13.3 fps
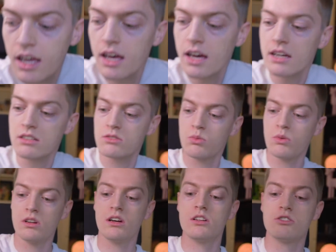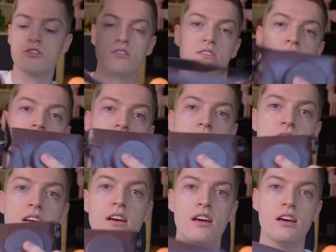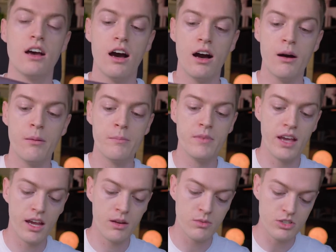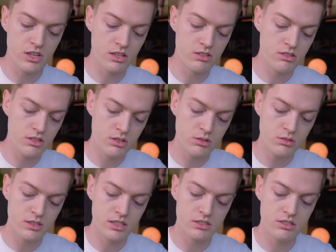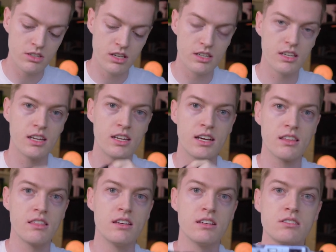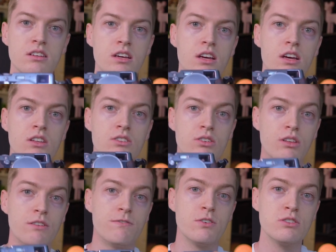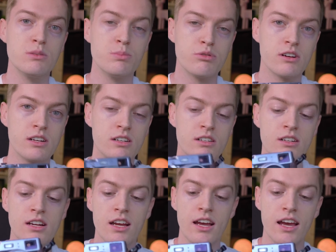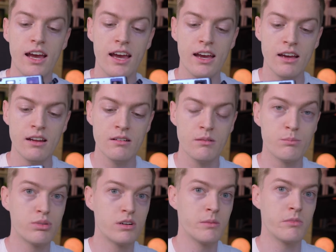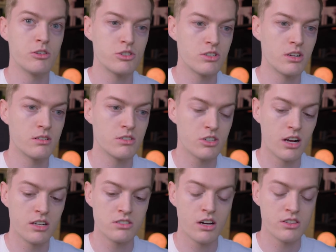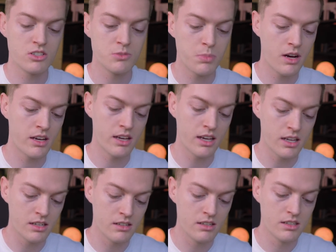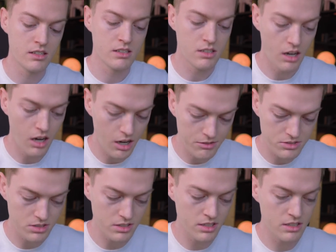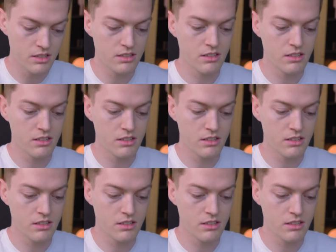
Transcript: X100T, and what you can do is you can connect this to the Fuji printer and print those shots on the spot, and obviously